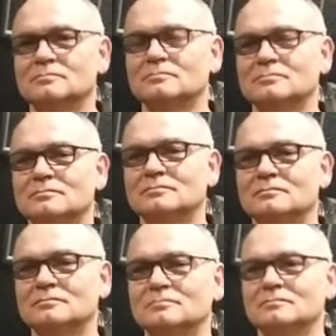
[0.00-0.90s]
I don't compete
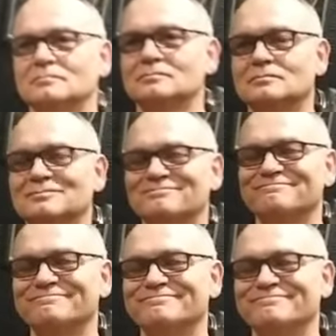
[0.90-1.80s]
with anyone. I'm in
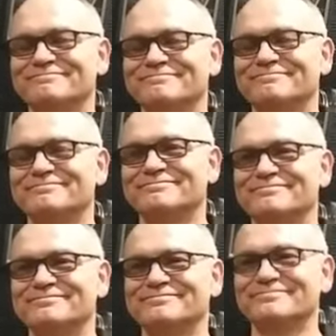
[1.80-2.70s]
competition with myself.
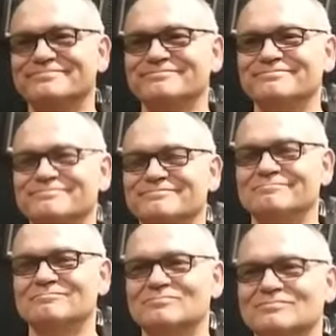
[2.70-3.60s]
Uh, he
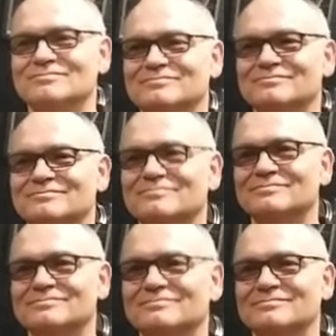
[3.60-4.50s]
tried to talk me out of helping
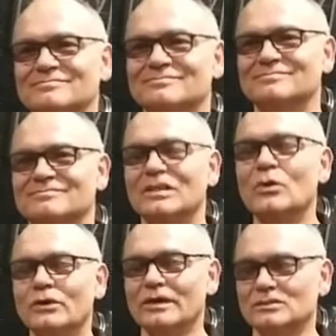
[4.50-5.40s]
speakers. Oh
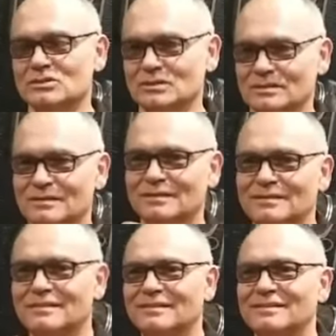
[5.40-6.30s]
yes. Yeah, he said, "Oh, you're
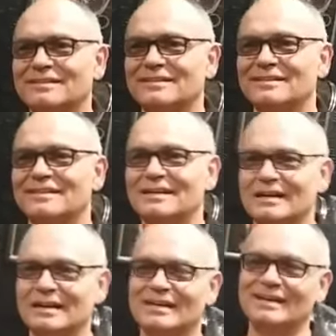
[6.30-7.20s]
too good for this, and you're
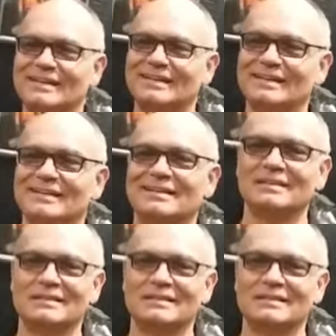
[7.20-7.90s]
too advanced, and you don't